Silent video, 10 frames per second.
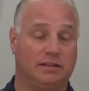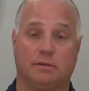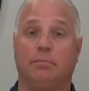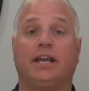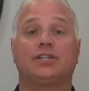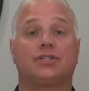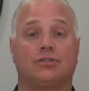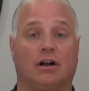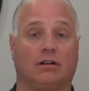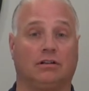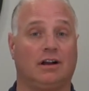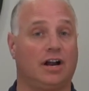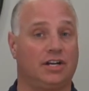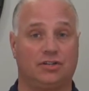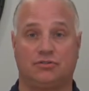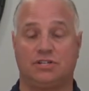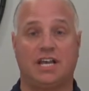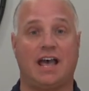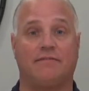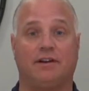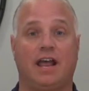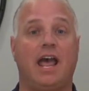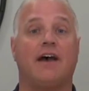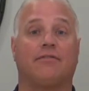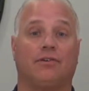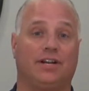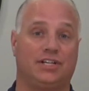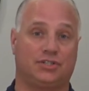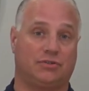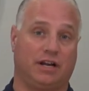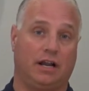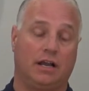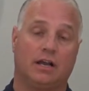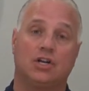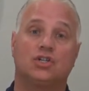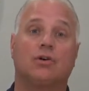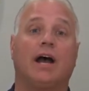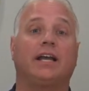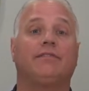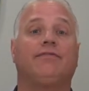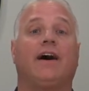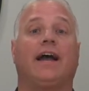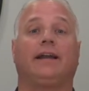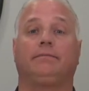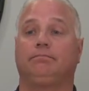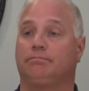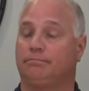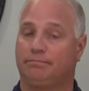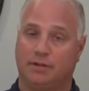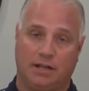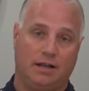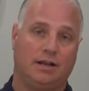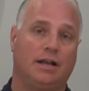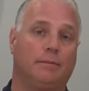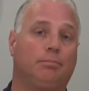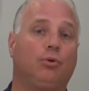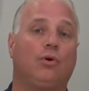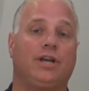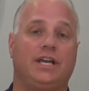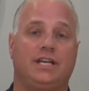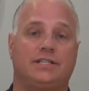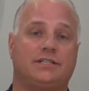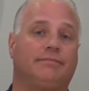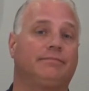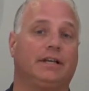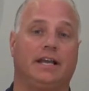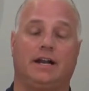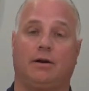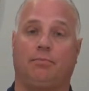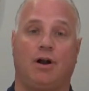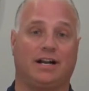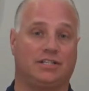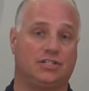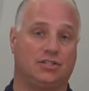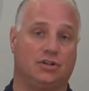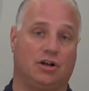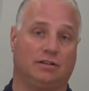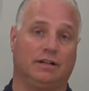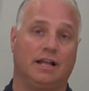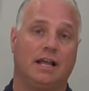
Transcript: The biggest struggle our industry's having ever in history, trying to find employees to get our products installed.